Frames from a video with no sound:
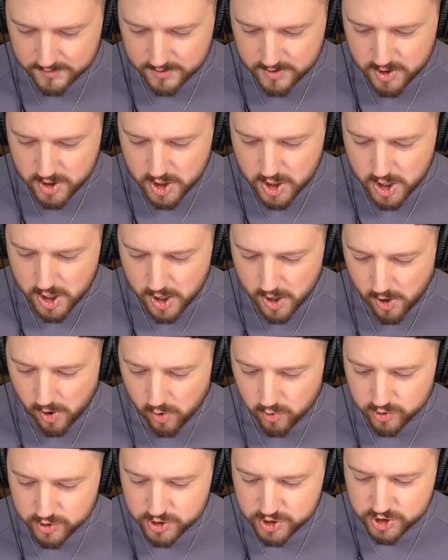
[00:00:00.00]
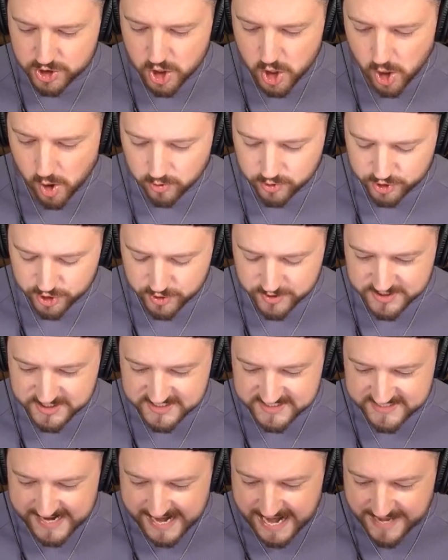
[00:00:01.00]
Oh, don't you
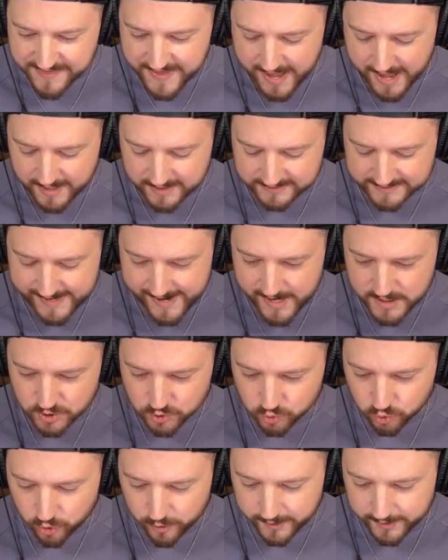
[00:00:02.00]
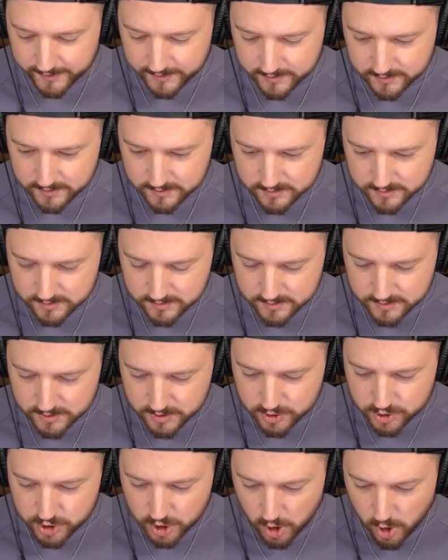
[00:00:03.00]
say that, Clash Roy.
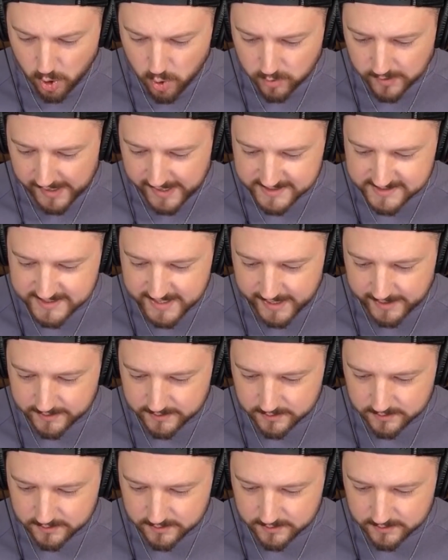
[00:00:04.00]
Don't, I said.